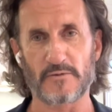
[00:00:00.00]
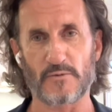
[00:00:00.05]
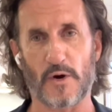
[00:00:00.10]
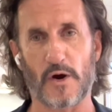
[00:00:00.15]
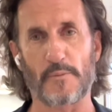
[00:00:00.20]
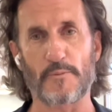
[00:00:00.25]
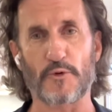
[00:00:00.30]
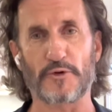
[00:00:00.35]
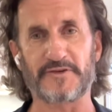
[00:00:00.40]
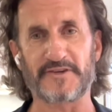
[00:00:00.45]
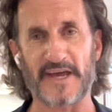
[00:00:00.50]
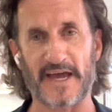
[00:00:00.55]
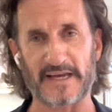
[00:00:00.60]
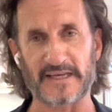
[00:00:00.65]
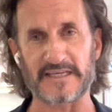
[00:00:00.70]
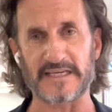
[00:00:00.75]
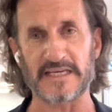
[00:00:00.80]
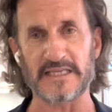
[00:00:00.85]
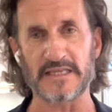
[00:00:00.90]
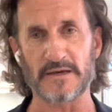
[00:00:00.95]
while
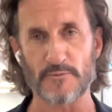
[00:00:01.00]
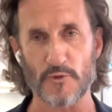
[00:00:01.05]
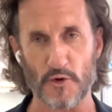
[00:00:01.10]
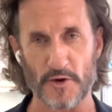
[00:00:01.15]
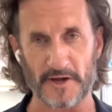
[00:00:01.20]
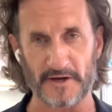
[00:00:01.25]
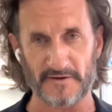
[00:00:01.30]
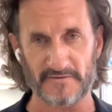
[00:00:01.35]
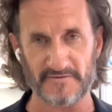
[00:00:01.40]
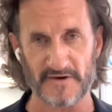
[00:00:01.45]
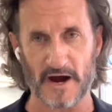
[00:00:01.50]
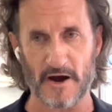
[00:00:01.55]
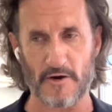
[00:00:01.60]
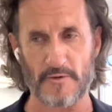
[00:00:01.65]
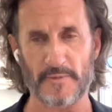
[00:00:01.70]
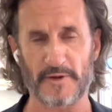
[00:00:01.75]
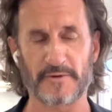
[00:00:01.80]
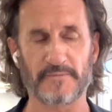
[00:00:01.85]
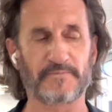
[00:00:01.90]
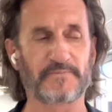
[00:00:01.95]
protecting the marine
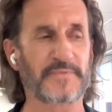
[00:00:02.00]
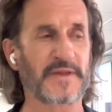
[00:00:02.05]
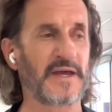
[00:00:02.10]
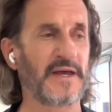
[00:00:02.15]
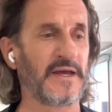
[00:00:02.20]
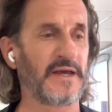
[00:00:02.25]
environment.